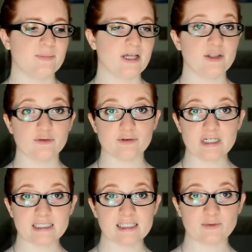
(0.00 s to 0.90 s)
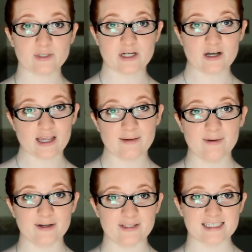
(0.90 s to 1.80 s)
And the reason that we're talking
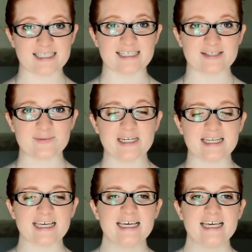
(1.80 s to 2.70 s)
about this week